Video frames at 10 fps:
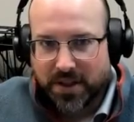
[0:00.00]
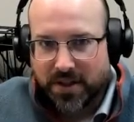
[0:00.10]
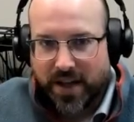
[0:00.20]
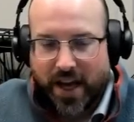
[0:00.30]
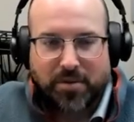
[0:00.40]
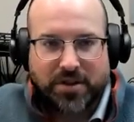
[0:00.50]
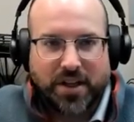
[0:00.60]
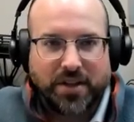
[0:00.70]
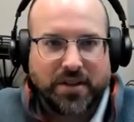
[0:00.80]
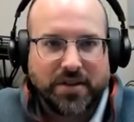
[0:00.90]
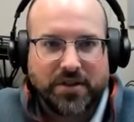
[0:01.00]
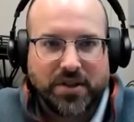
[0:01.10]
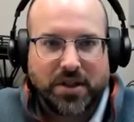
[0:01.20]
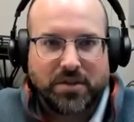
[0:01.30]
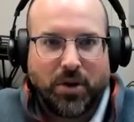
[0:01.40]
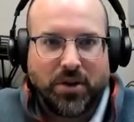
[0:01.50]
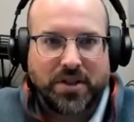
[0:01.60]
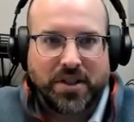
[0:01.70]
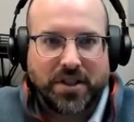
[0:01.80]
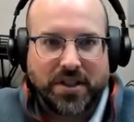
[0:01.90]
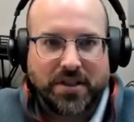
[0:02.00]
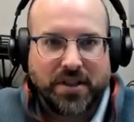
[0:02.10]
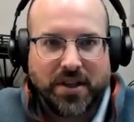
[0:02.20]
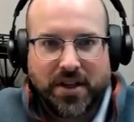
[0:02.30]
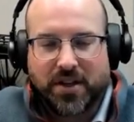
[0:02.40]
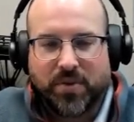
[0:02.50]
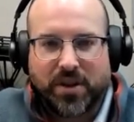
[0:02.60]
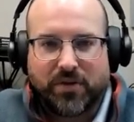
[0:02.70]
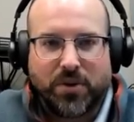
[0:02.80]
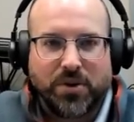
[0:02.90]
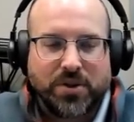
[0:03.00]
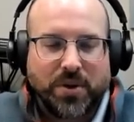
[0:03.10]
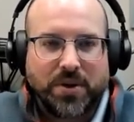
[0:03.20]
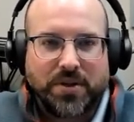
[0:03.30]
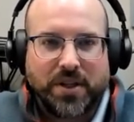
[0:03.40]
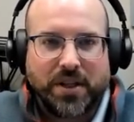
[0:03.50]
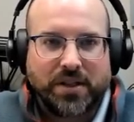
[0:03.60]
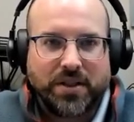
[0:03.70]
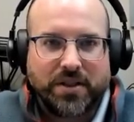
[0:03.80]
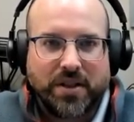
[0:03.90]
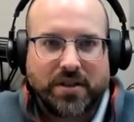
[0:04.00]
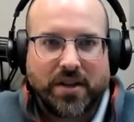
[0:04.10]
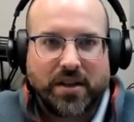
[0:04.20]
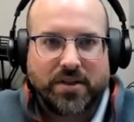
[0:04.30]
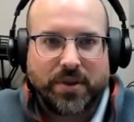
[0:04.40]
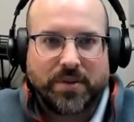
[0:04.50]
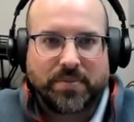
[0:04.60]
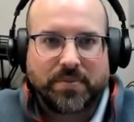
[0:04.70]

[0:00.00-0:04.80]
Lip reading: 90% the Smolin series with a few other soils that exist on site as well.